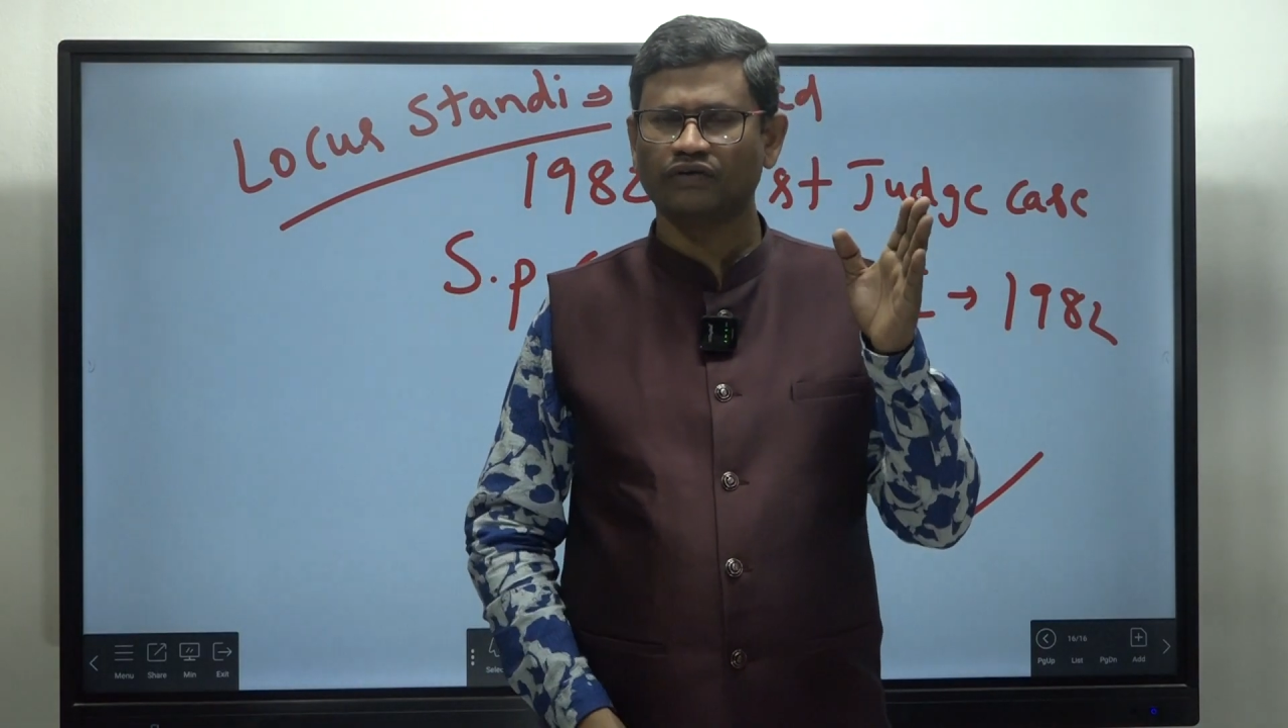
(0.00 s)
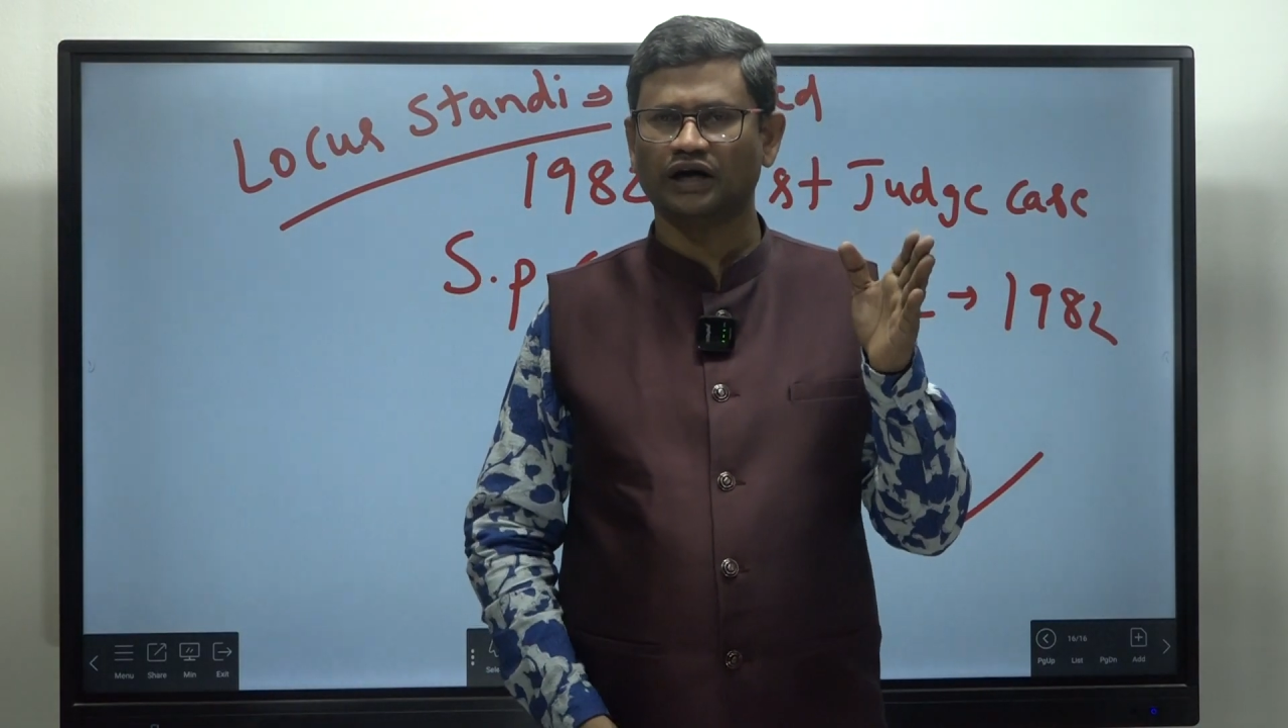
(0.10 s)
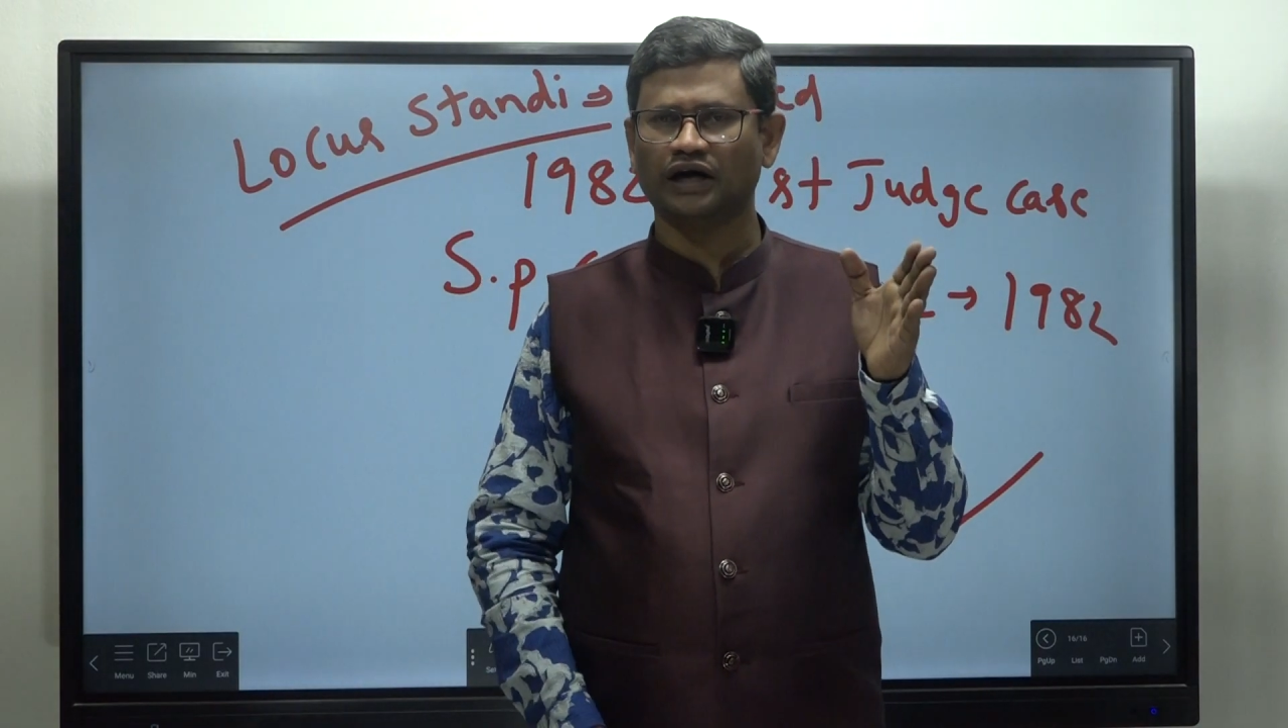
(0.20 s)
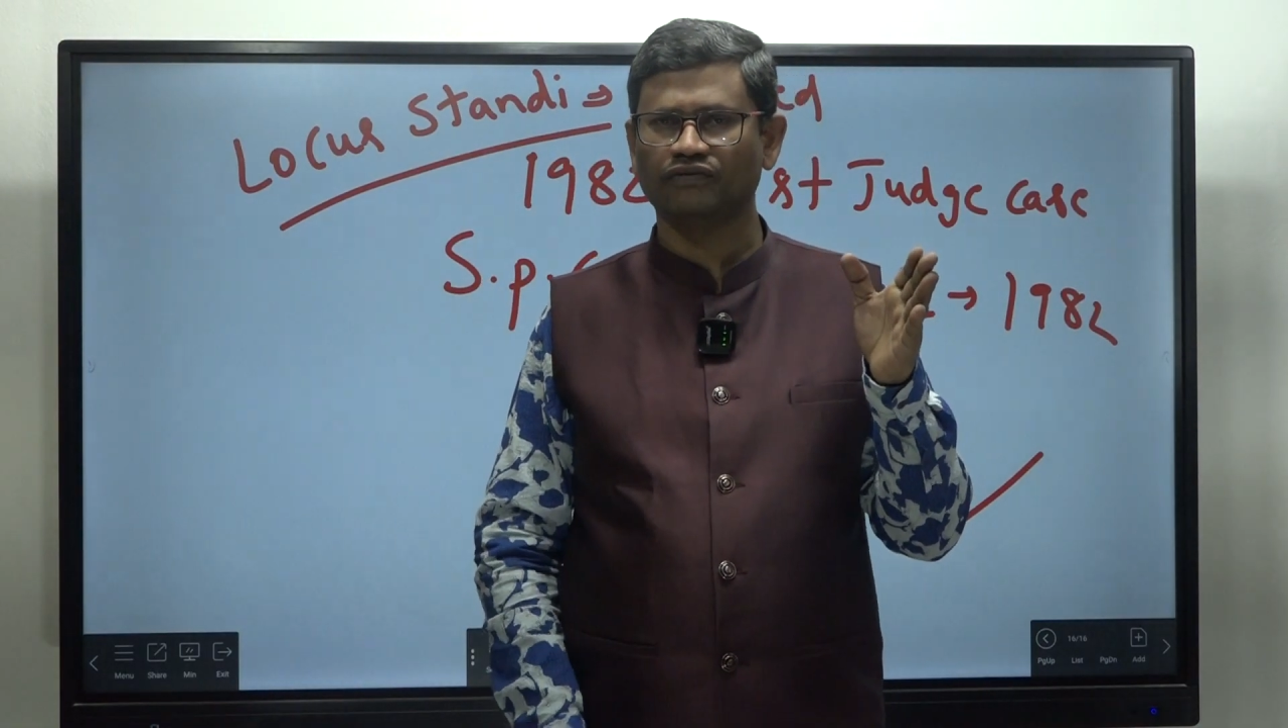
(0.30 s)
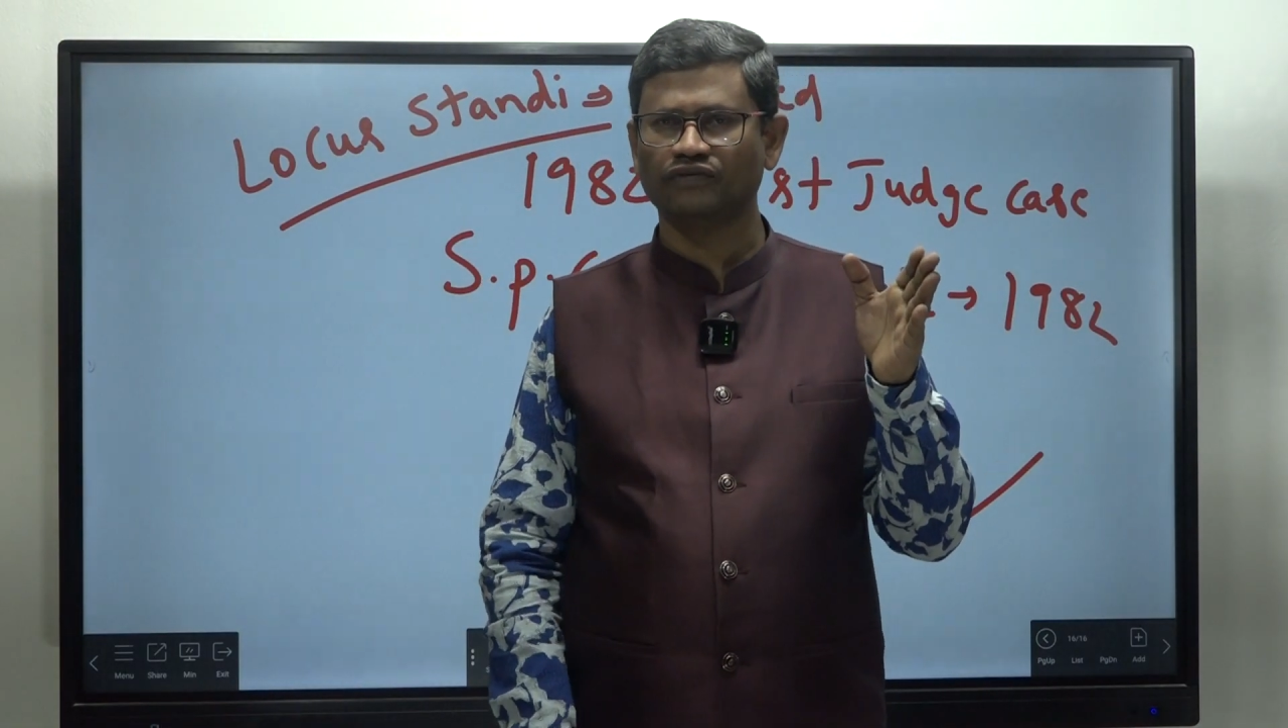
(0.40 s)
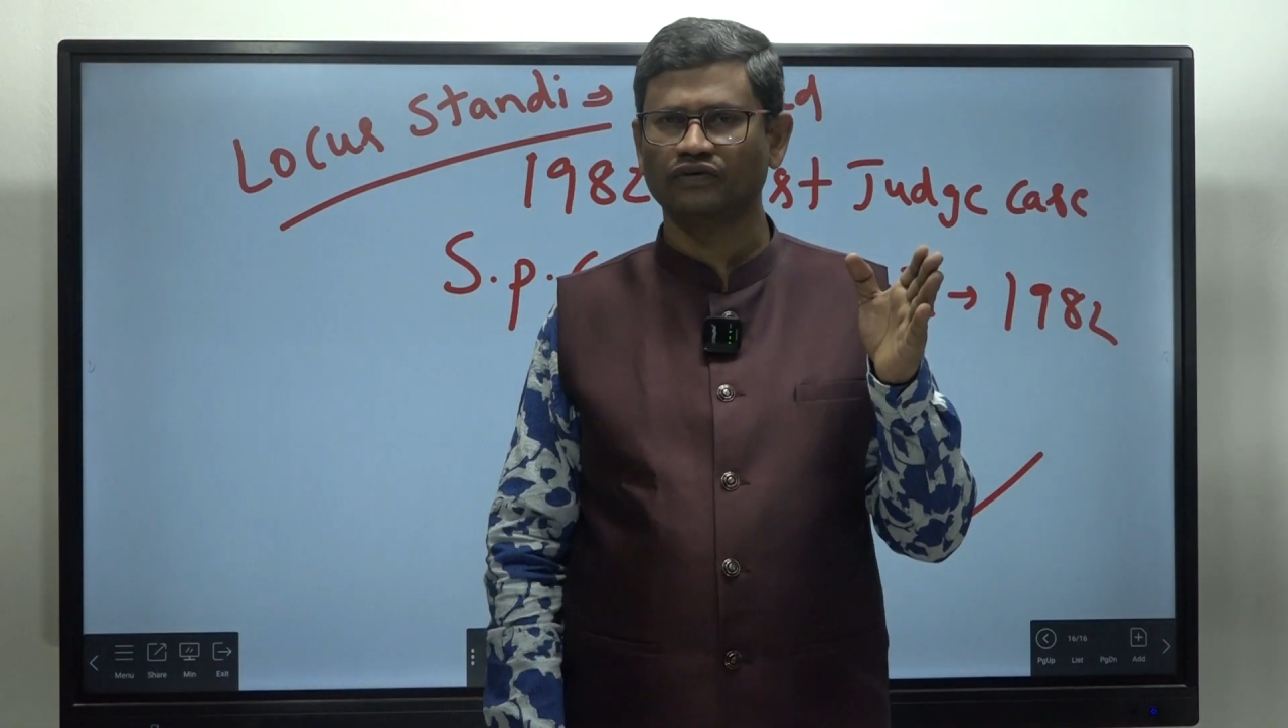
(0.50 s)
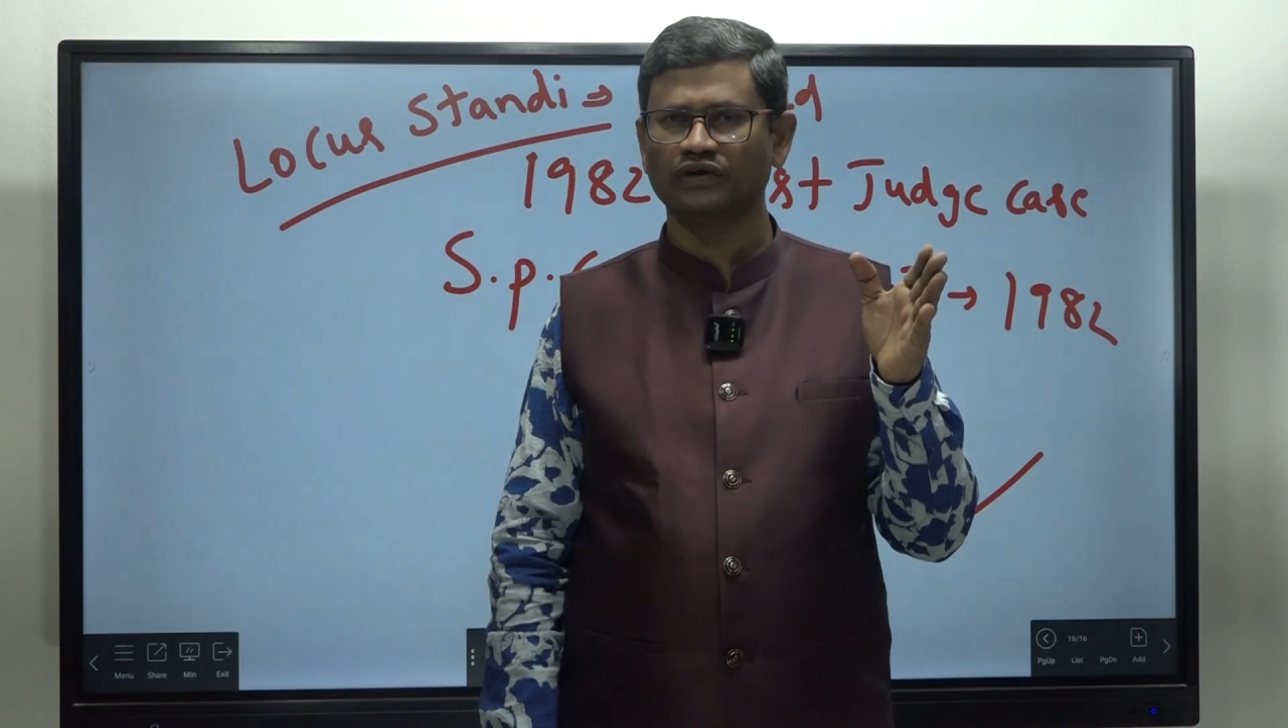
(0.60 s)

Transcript: of